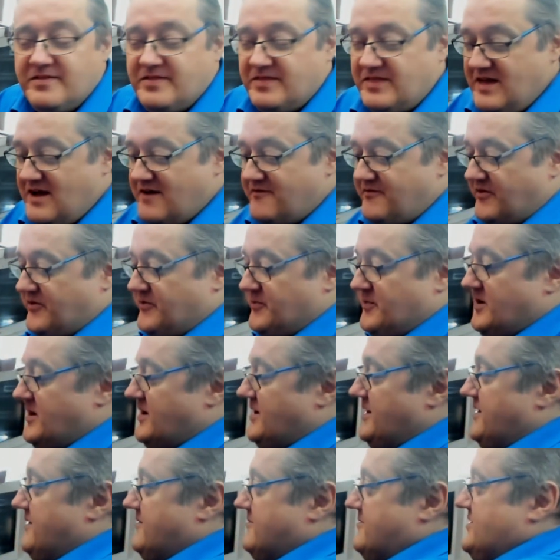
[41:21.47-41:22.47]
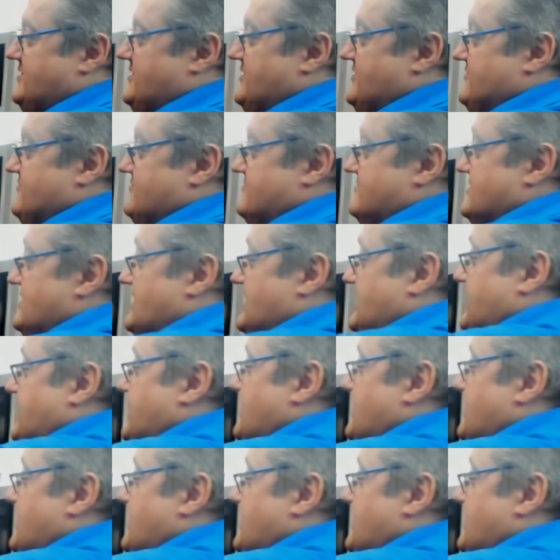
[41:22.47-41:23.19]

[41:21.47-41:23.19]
The others weren't, which is really